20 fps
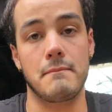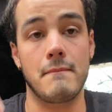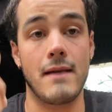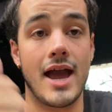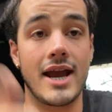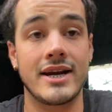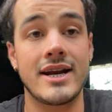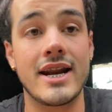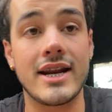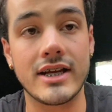
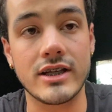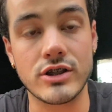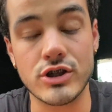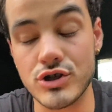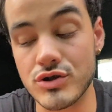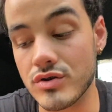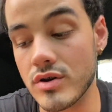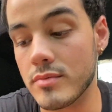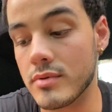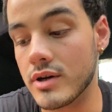magnetic
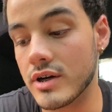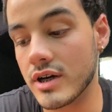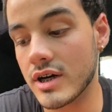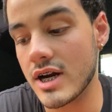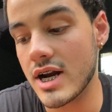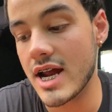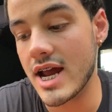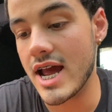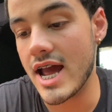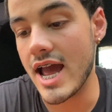distributor,
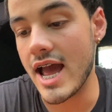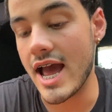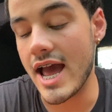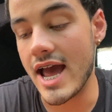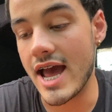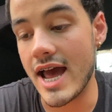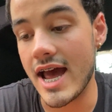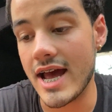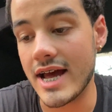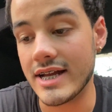
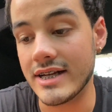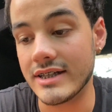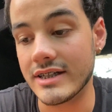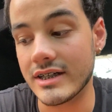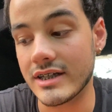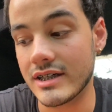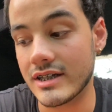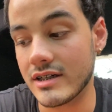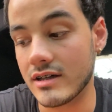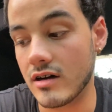and
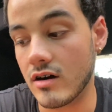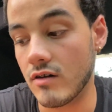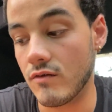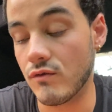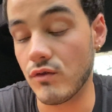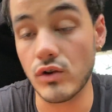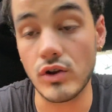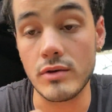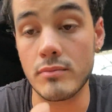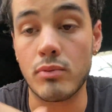a
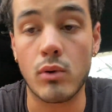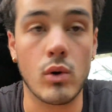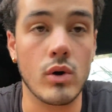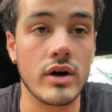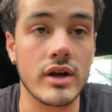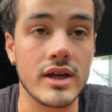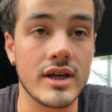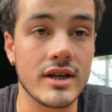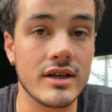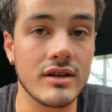fully
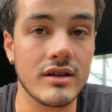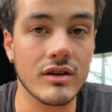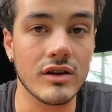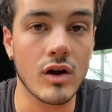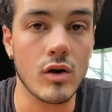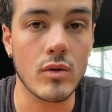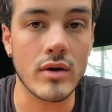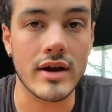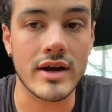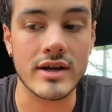ported
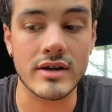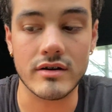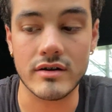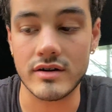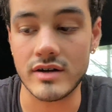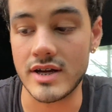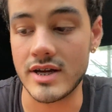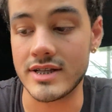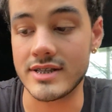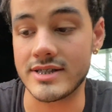lower
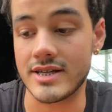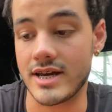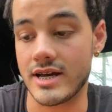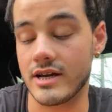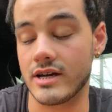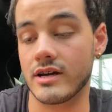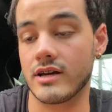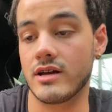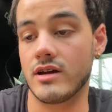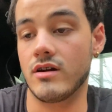air
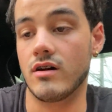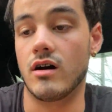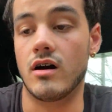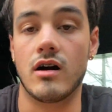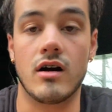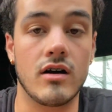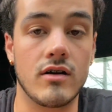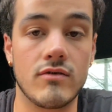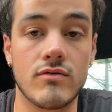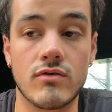intake
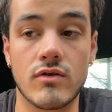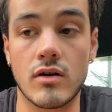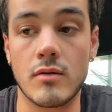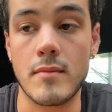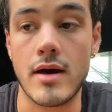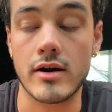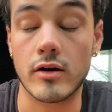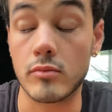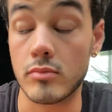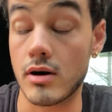from
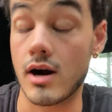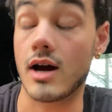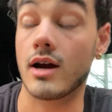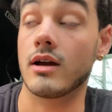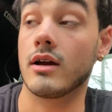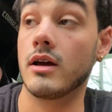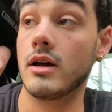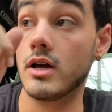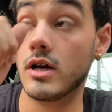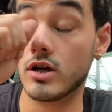Edelbrock.
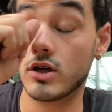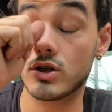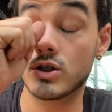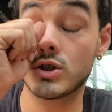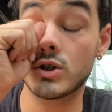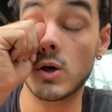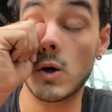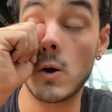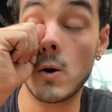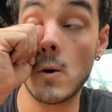
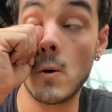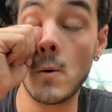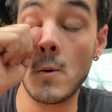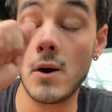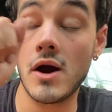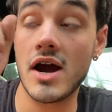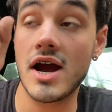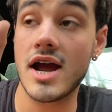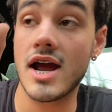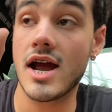So
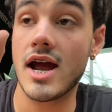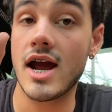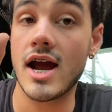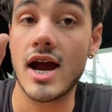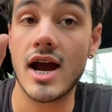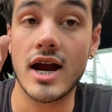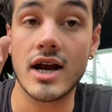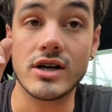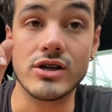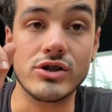
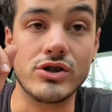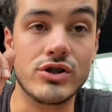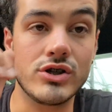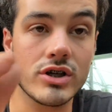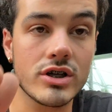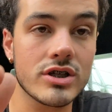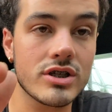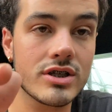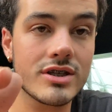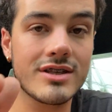
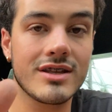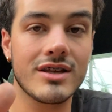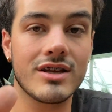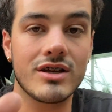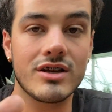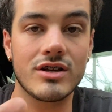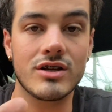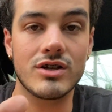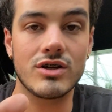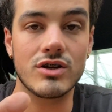just
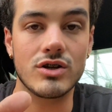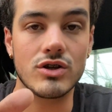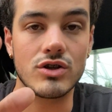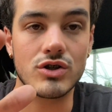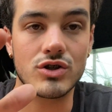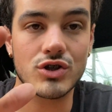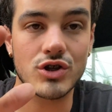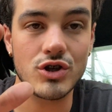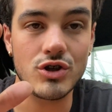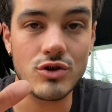
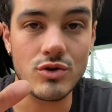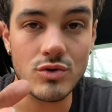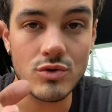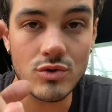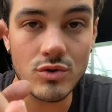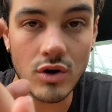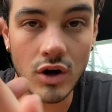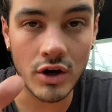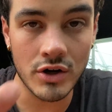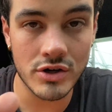so
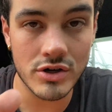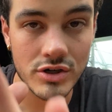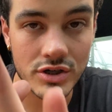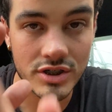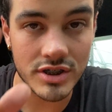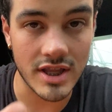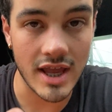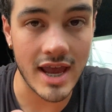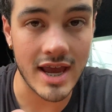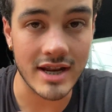you
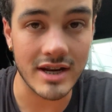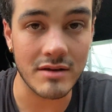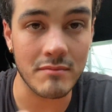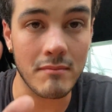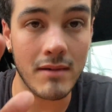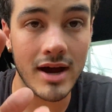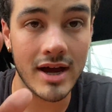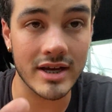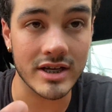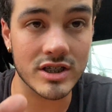understand, in
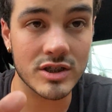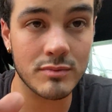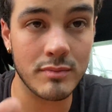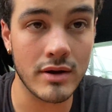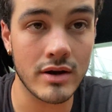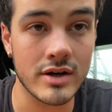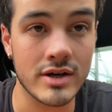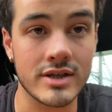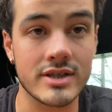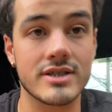my
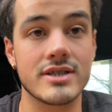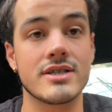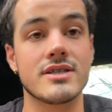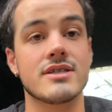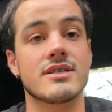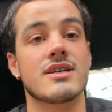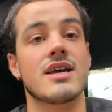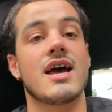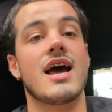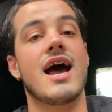
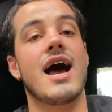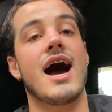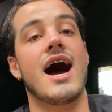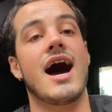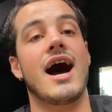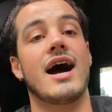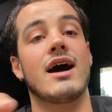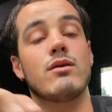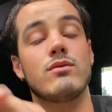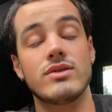experiences,
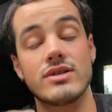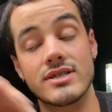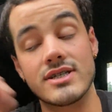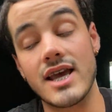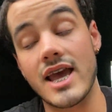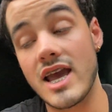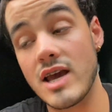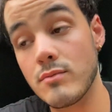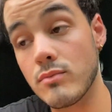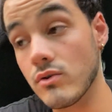I was
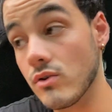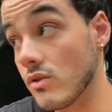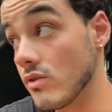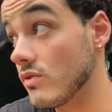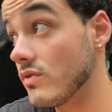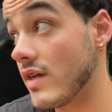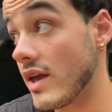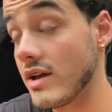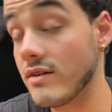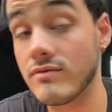able,
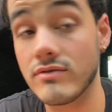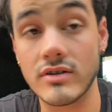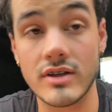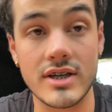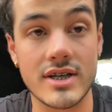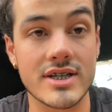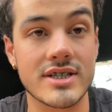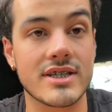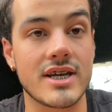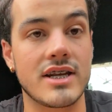thankfully,
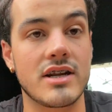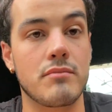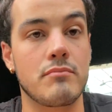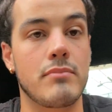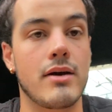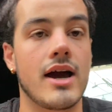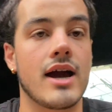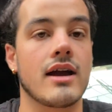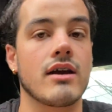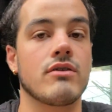to send it
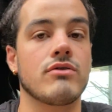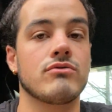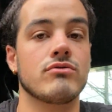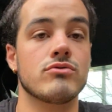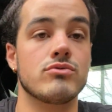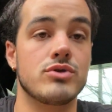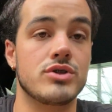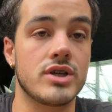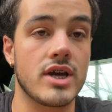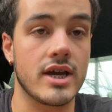back
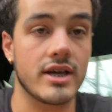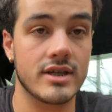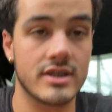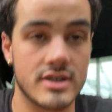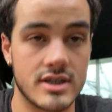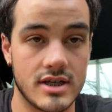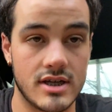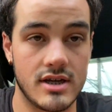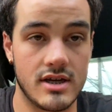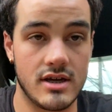through JEGS.